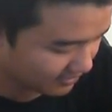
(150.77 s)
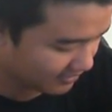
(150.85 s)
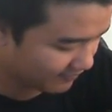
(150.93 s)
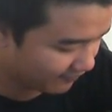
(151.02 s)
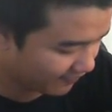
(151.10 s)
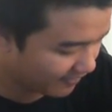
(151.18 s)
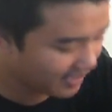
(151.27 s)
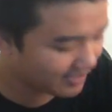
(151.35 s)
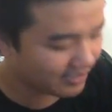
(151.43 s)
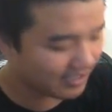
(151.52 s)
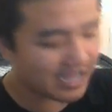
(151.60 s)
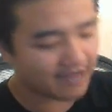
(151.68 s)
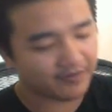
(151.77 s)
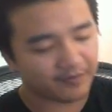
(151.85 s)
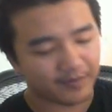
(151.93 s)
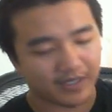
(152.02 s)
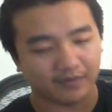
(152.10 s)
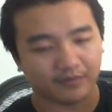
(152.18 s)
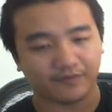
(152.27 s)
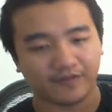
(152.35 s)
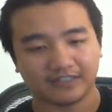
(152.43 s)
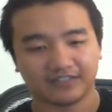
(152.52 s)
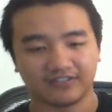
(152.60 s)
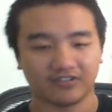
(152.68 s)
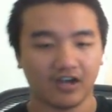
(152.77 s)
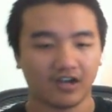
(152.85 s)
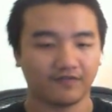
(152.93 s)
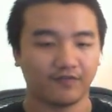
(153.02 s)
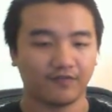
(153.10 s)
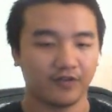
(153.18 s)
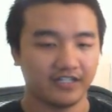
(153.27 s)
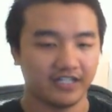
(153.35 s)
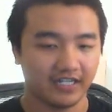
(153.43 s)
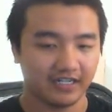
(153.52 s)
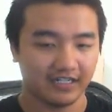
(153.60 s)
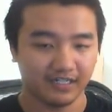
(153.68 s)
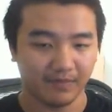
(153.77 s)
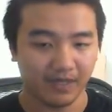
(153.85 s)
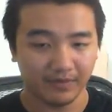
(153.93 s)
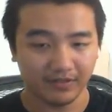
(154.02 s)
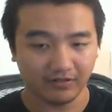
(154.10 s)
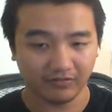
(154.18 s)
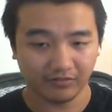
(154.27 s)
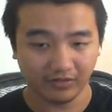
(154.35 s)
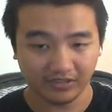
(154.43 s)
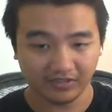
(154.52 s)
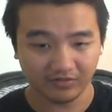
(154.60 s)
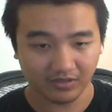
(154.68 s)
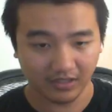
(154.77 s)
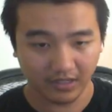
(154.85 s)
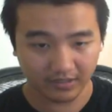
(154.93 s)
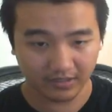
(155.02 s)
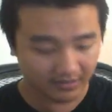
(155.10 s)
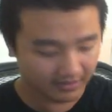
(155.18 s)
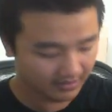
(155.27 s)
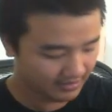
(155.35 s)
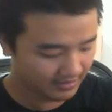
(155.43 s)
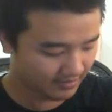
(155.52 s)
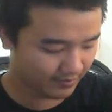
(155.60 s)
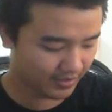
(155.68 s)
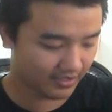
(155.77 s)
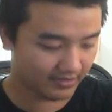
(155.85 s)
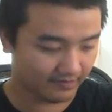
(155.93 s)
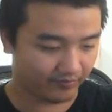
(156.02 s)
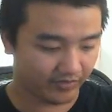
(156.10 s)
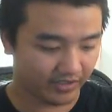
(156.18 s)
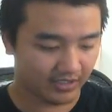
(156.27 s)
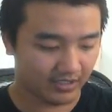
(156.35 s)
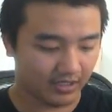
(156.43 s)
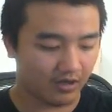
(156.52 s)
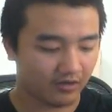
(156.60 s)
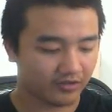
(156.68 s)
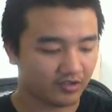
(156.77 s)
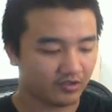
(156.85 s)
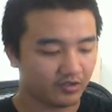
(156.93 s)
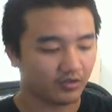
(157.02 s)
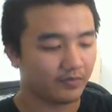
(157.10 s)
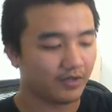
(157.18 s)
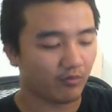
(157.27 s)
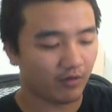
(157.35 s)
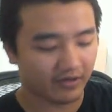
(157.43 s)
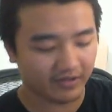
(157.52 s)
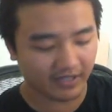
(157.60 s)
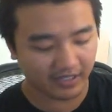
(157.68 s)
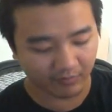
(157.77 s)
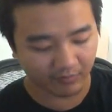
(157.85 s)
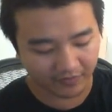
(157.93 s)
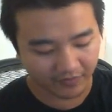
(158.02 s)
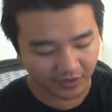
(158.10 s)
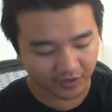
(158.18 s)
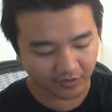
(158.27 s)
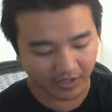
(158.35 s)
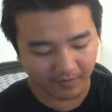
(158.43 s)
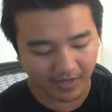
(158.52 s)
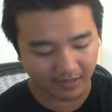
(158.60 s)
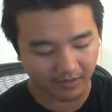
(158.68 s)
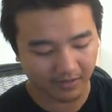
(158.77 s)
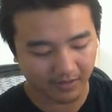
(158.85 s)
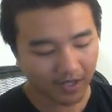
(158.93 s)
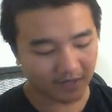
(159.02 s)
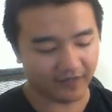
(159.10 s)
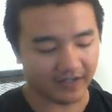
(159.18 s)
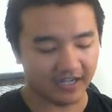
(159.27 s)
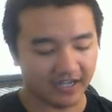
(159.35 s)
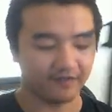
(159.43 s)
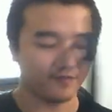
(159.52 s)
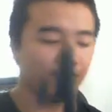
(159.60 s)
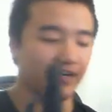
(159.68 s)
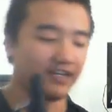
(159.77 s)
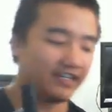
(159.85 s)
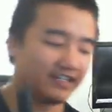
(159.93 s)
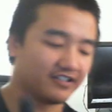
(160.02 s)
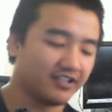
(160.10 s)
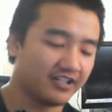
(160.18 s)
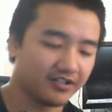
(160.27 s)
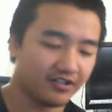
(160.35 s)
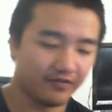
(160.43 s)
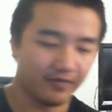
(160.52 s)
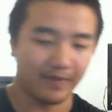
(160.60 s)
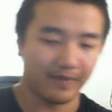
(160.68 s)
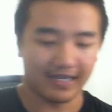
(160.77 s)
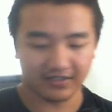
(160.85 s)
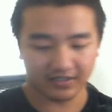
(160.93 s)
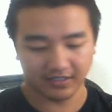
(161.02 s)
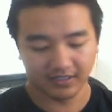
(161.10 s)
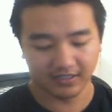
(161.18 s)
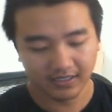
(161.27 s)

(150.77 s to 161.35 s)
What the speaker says: for right now I haven't been able to find a stock for it yet. Maybe they'll release one later, but also you want to be aware that whenever you do a modification for an extension of the magazine,